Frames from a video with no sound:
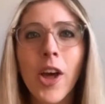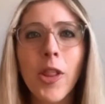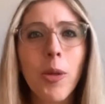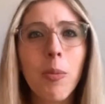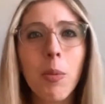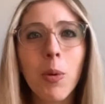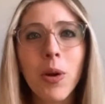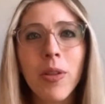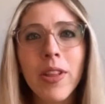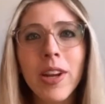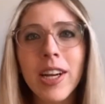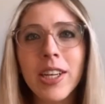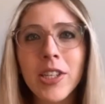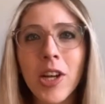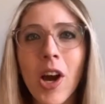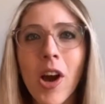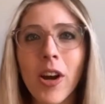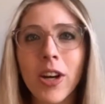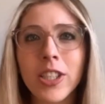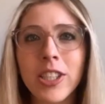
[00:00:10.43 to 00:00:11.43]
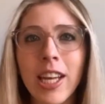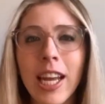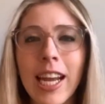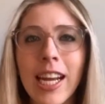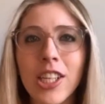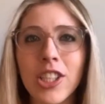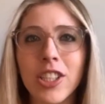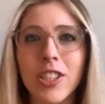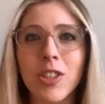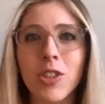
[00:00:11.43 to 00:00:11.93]
The more that I talk to
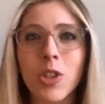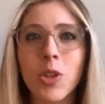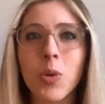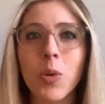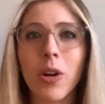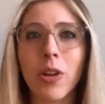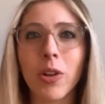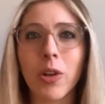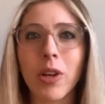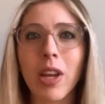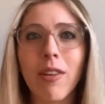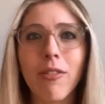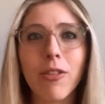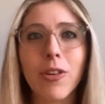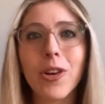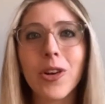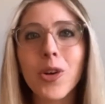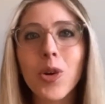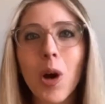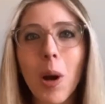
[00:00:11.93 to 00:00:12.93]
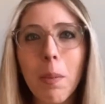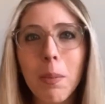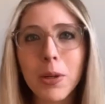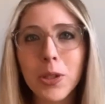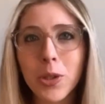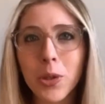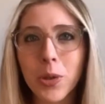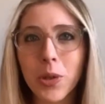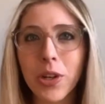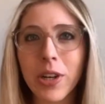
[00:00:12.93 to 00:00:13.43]
agents who are looking for a new
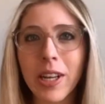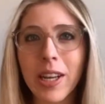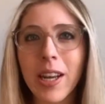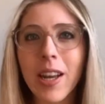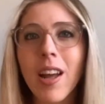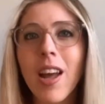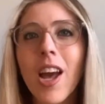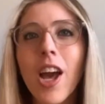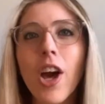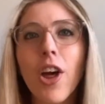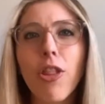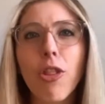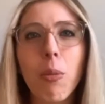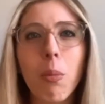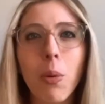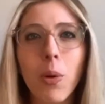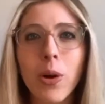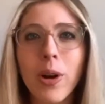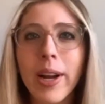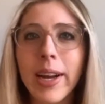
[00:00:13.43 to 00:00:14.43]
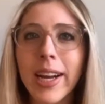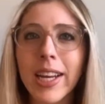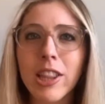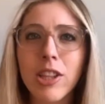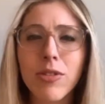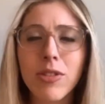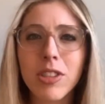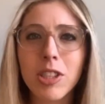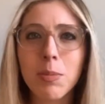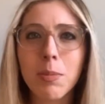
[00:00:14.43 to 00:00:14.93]
opportunity, the more I get
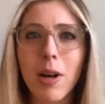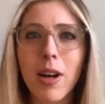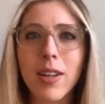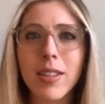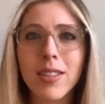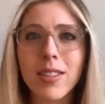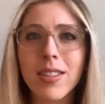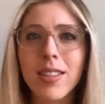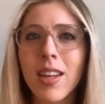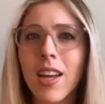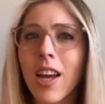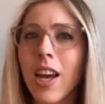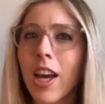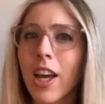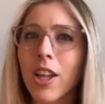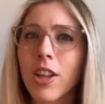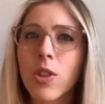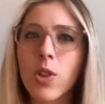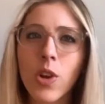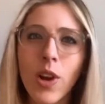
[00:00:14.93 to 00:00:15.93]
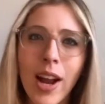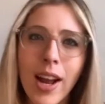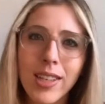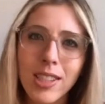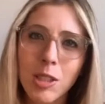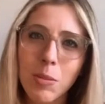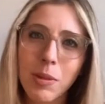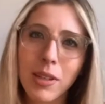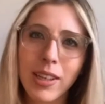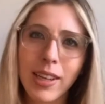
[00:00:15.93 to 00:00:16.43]
the response, there
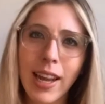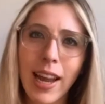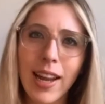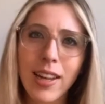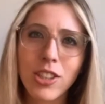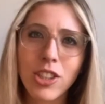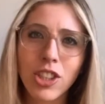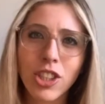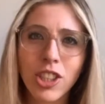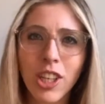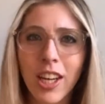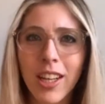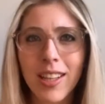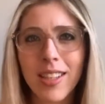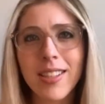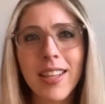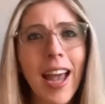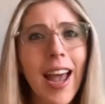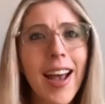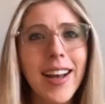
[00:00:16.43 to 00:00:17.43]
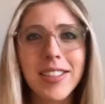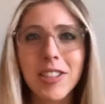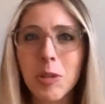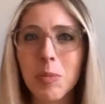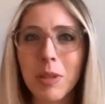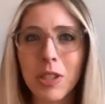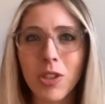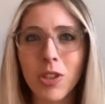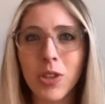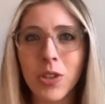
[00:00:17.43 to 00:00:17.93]
has to be a catch. This has
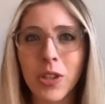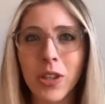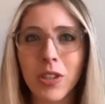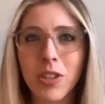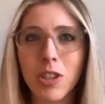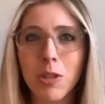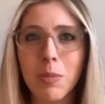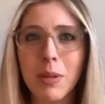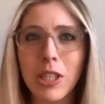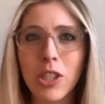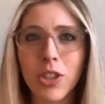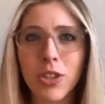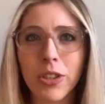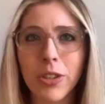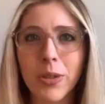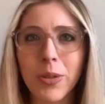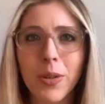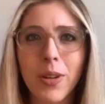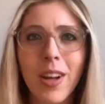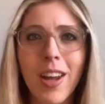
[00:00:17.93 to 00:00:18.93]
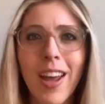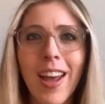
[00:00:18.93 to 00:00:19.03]
to be too good to be true.